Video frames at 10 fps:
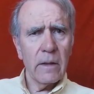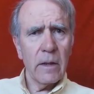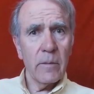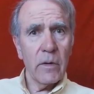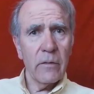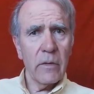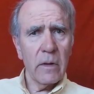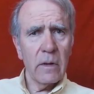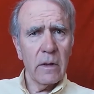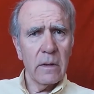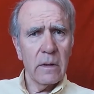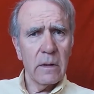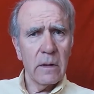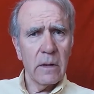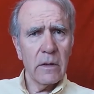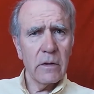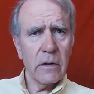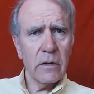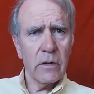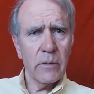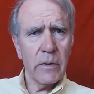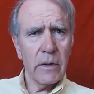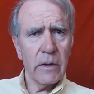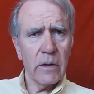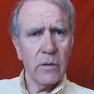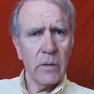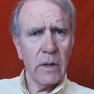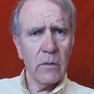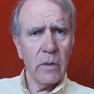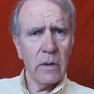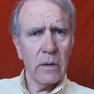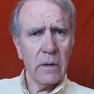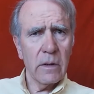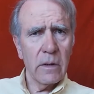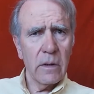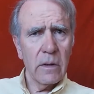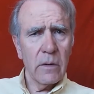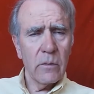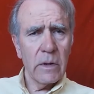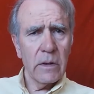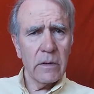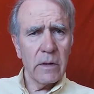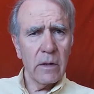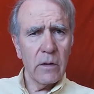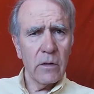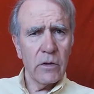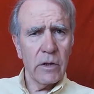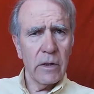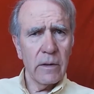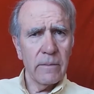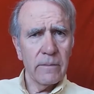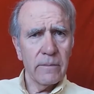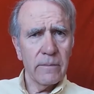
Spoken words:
and above all, in the supernatural world, with theology.